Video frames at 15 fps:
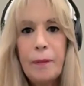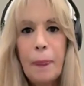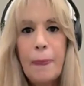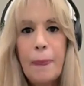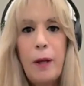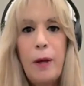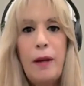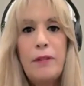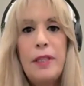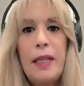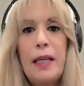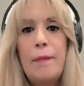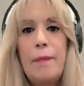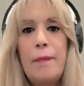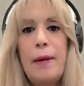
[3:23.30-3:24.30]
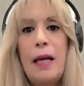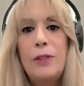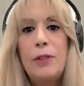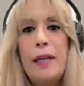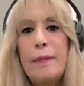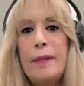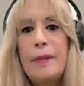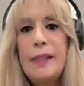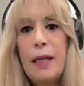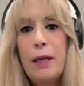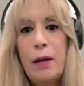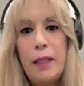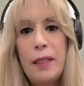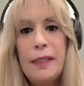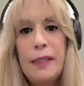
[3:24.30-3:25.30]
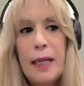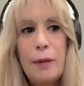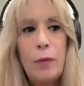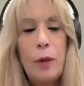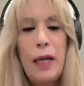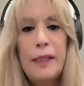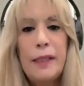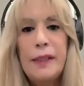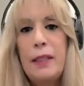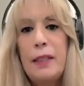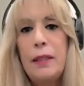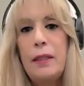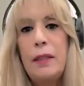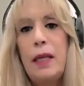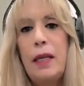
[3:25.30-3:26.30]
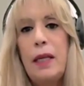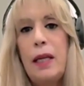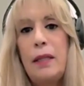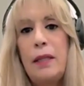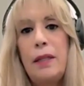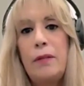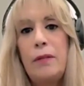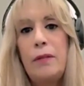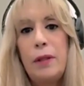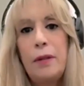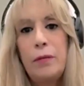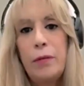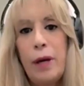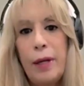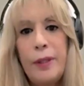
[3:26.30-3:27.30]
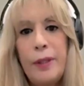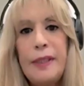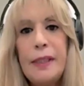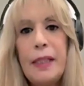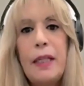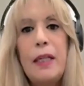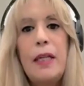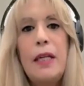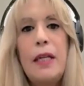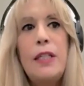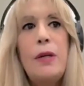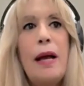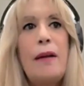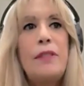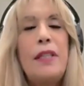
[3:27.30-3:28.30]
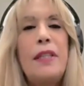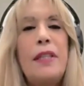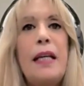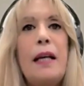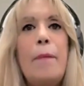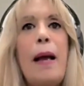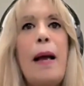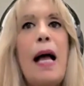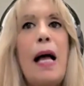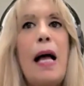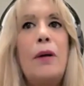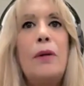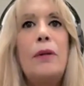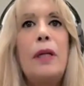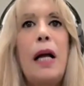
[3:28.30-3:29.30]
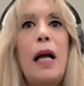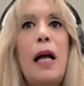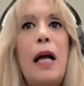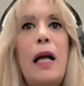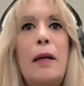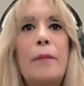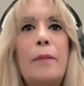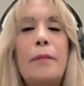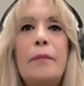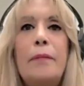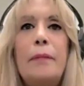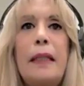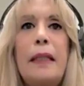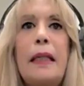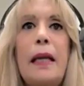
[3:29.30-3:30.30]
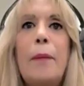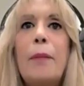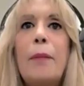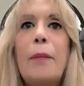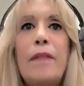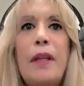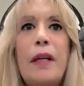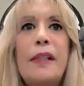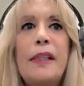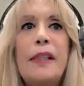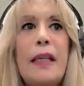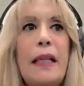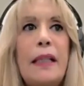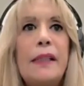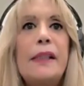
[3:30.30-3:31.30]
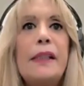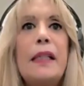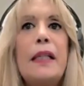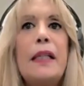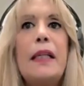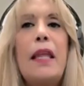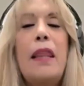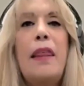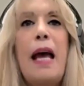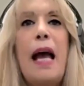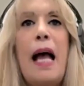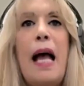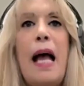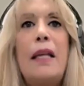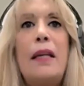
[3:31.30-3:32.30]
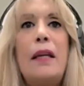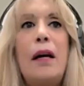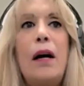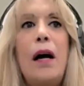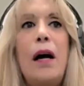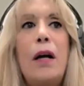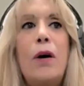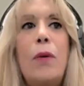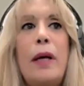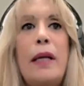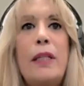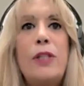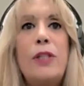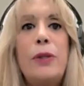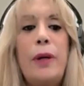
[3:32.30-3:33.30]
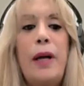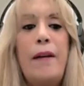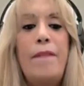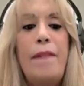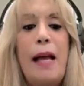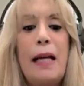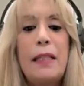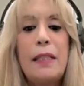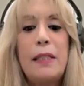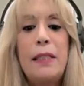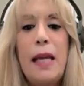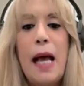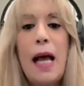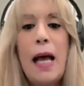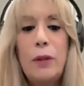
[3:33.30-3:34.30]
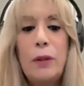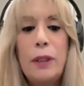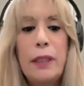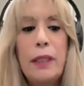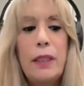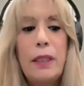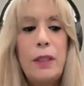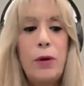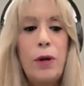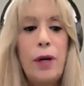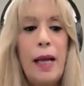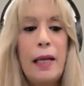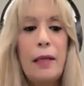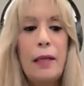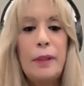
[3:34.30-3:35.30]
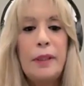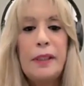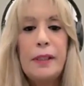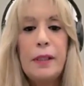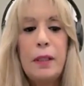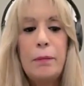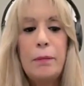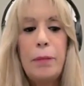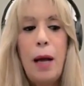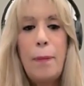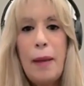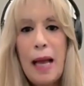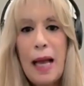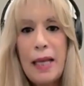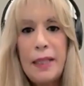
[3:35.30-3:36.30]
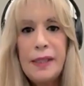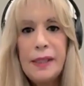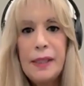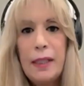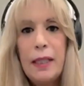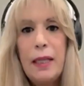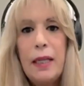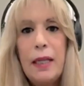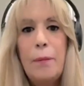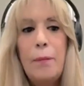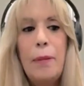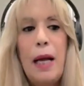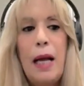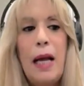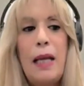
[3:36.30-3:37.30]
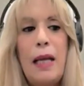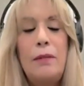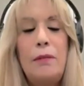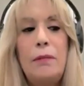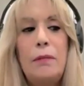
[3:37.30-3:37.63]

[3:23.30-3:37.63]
You have to think about treatments that are on the sidewalks and the roads. You have to think about any number of those things that are going to affect not only your animal's paw pads, but